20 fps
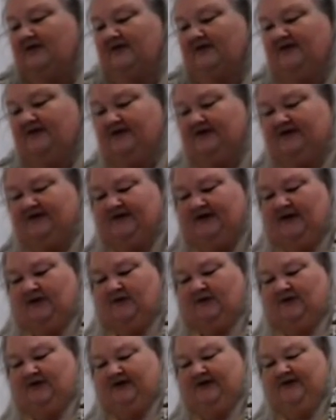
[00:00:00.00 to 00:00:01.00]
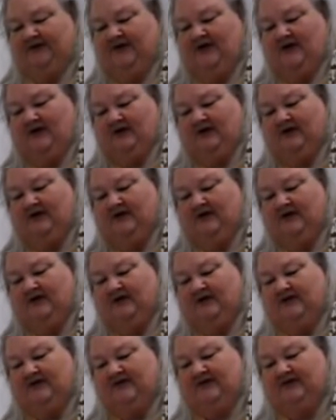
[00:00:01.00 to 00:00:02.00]
sticks out really far.
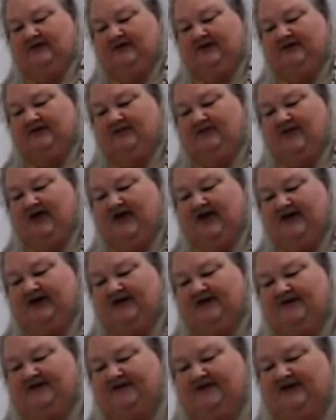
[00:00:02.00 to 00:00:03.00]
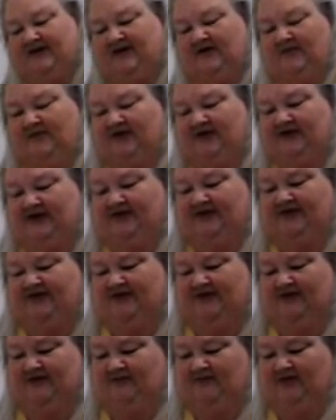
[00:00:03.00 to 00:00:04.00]
Like the bag is there, but I
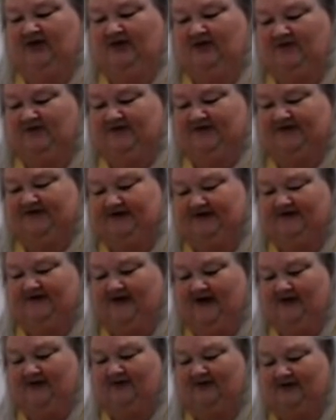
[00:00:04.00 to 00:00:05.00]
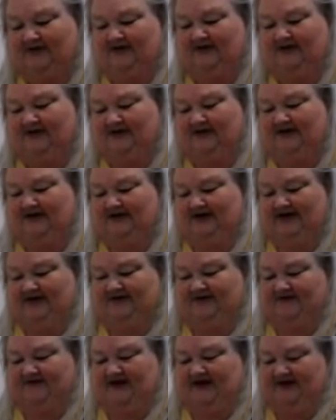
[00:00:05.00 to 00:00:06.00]
think the bum sticks out.
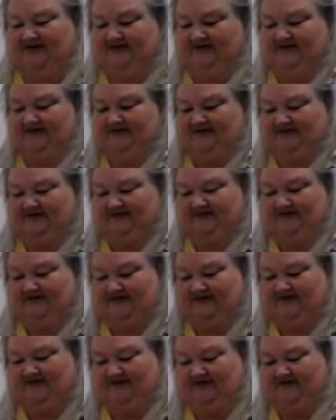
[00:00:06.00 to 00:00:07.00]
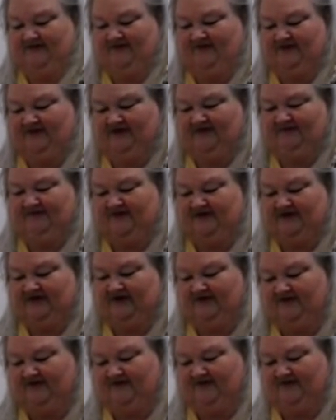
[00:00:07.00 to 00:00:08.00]
It's not fluffed
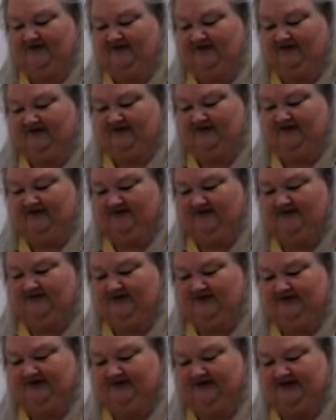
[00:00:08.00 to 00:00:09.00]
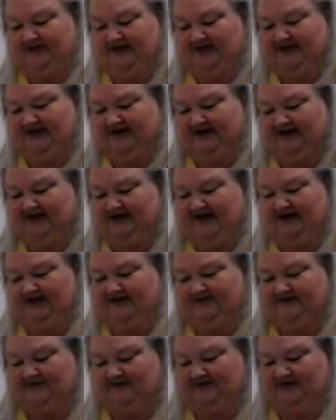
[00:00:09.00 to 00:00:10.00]
enough for it to be like an
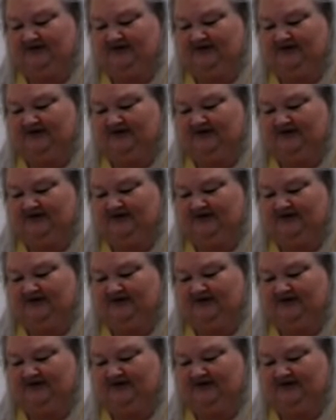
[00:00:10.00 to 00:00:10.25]
actual